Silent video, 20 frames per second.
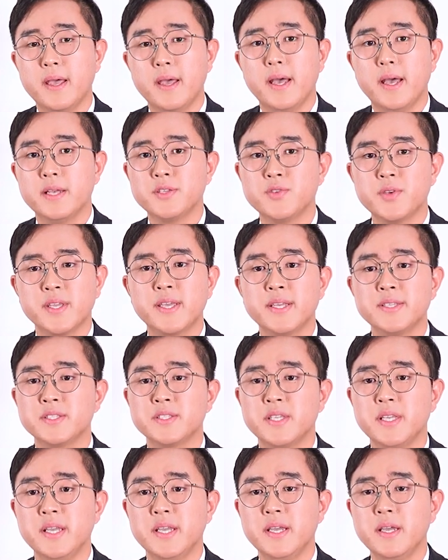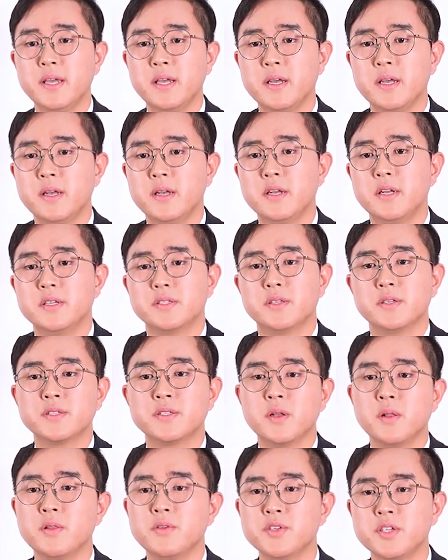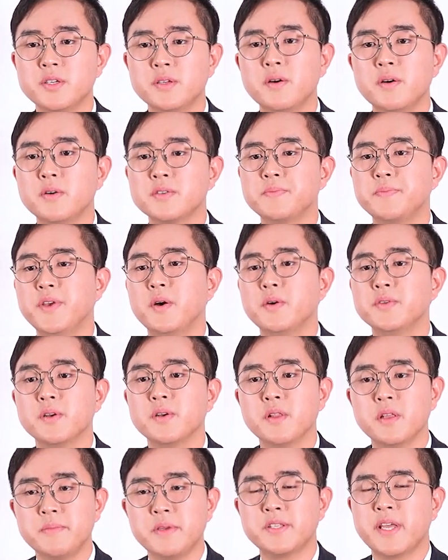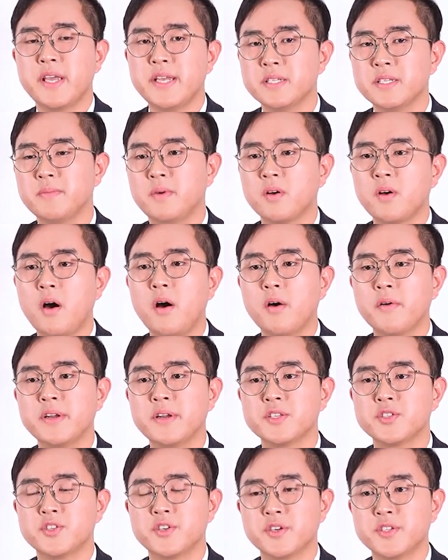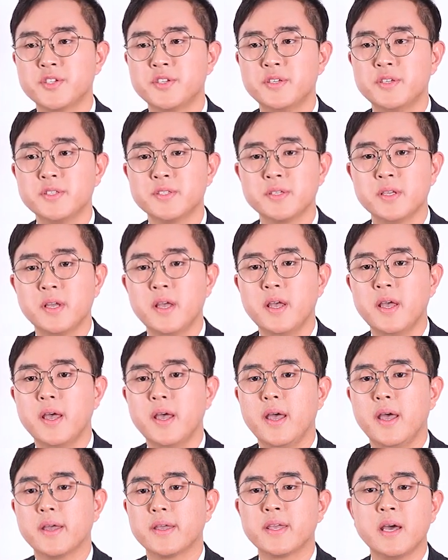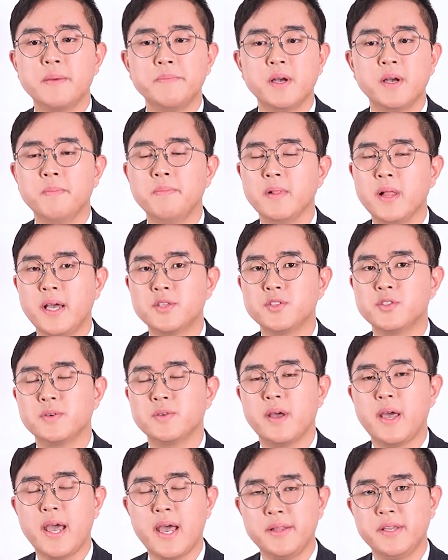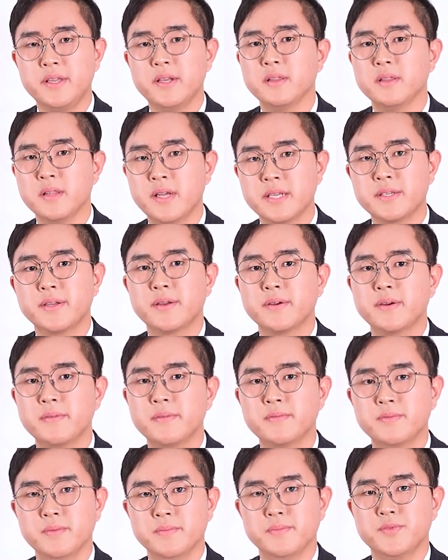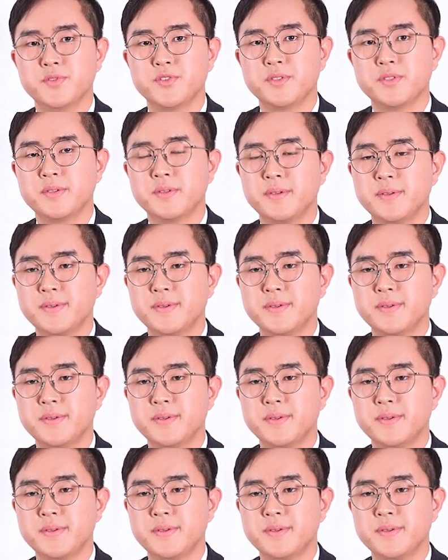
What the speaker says: As you can see, the solution goes beyond the limitation of concrete structures and can be applied to any electrical rooms.